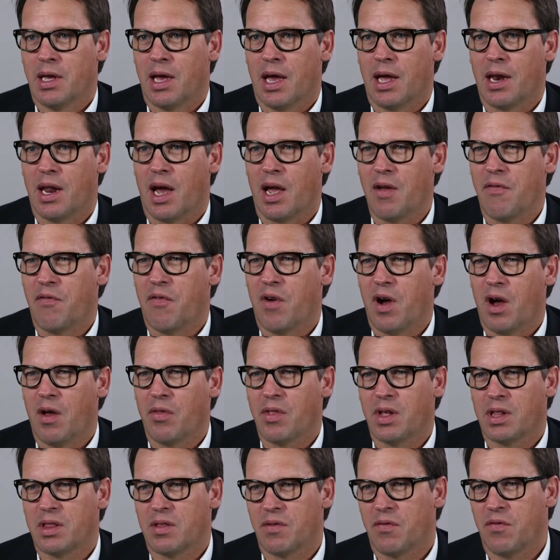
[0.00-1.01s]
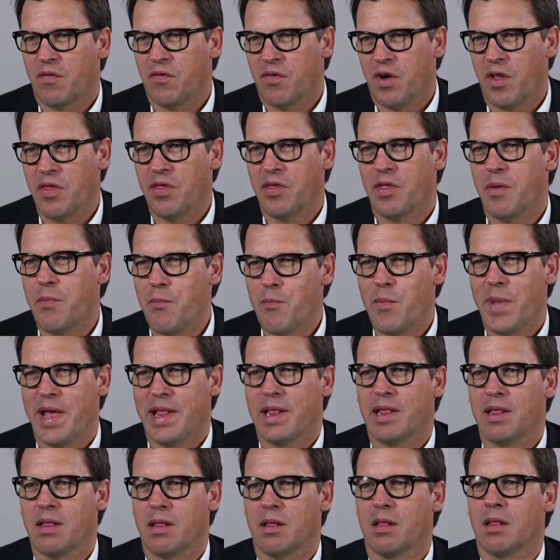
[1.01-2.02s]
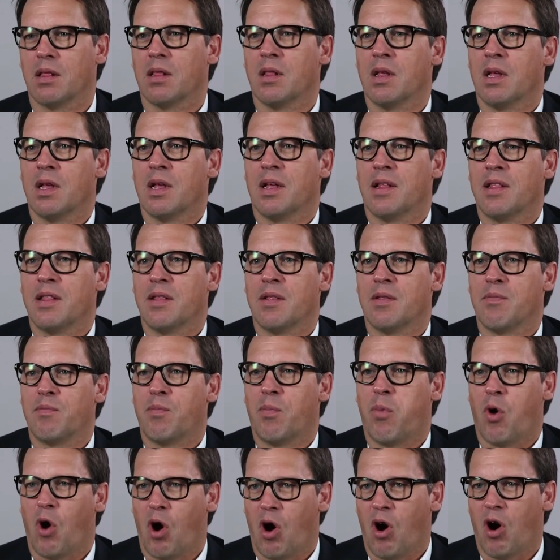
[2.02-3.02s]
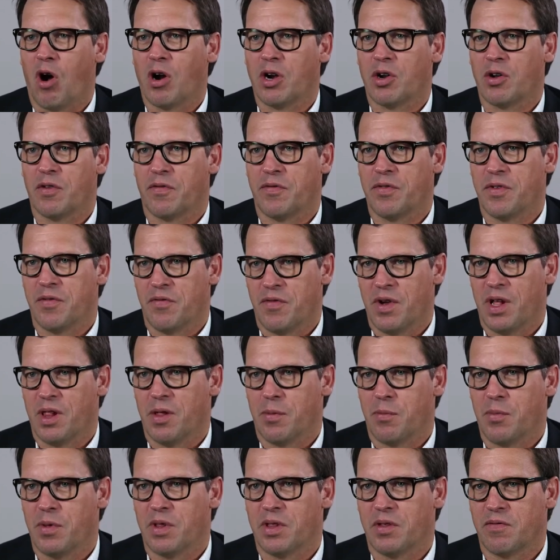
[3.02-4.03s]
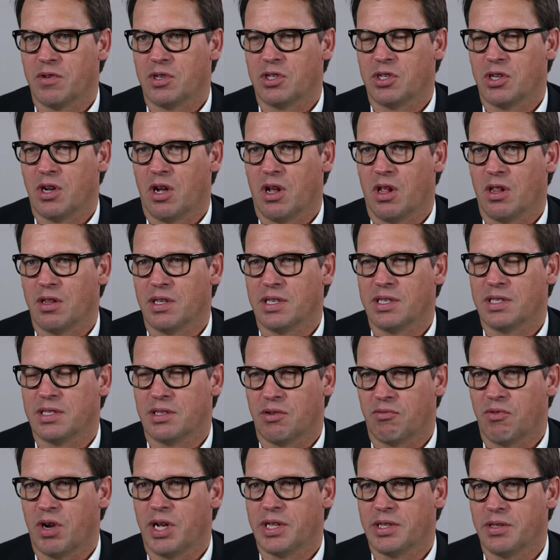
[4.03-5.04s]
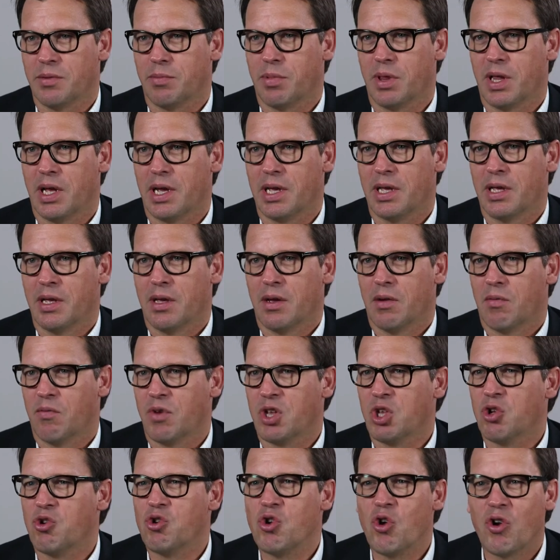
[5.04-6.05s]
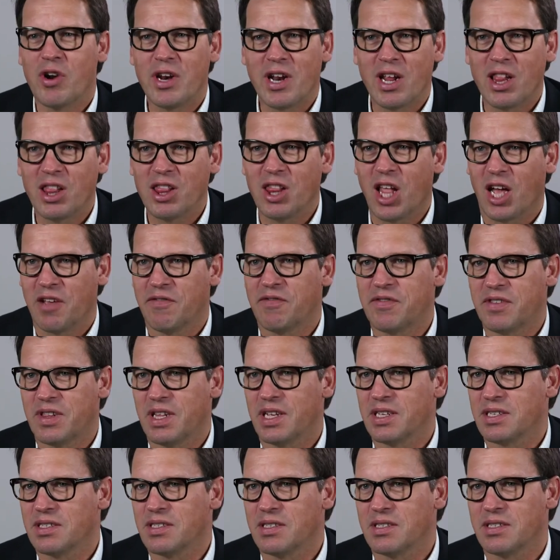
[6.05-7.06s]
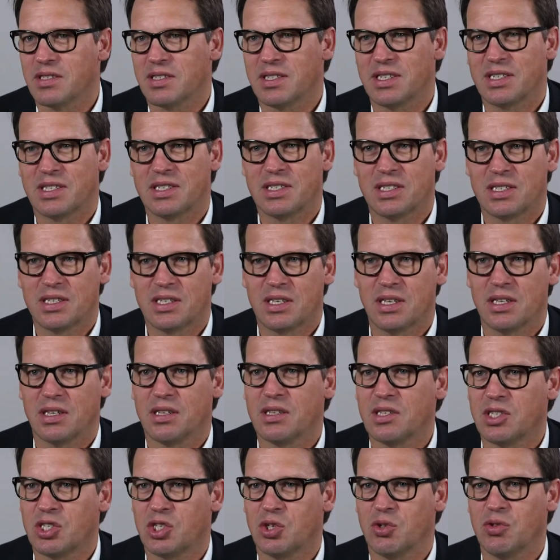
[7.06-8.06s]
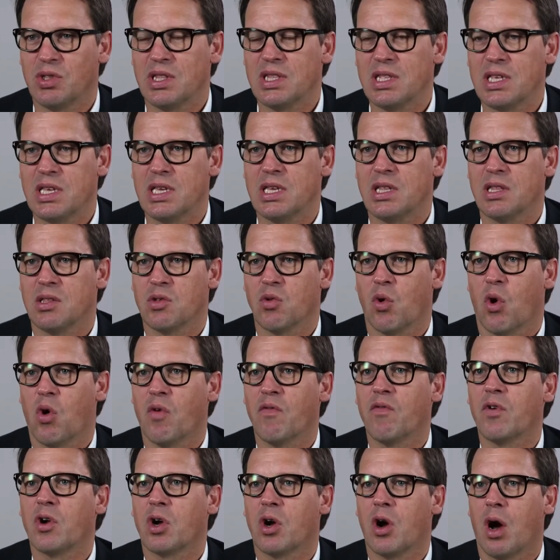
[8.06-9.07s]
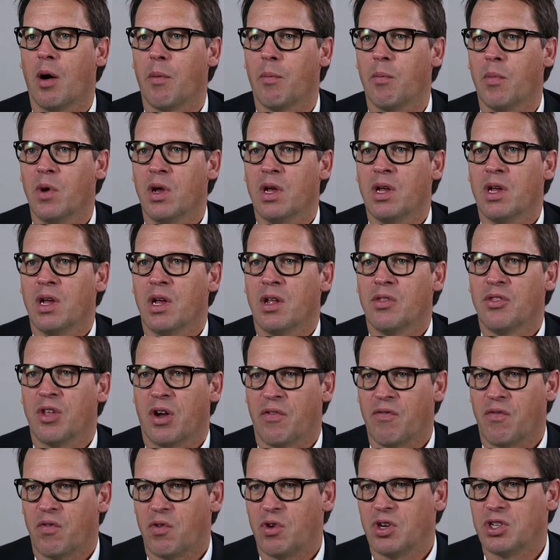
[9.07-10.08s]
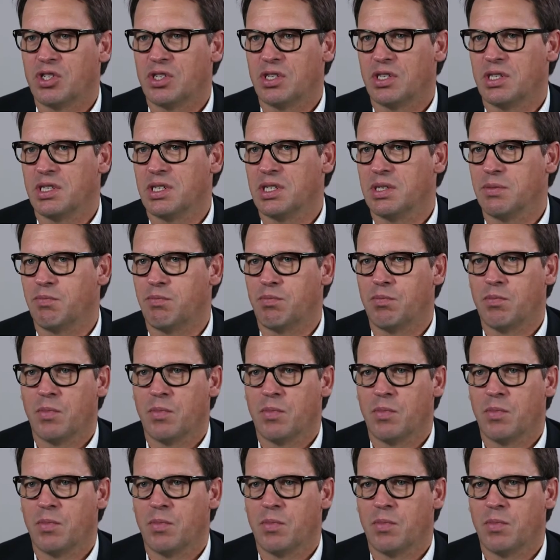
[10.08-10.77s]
And I found that the fundamental part of development of a child is the right to play, where you learn the life lessons, the skills you need to overcome diversity,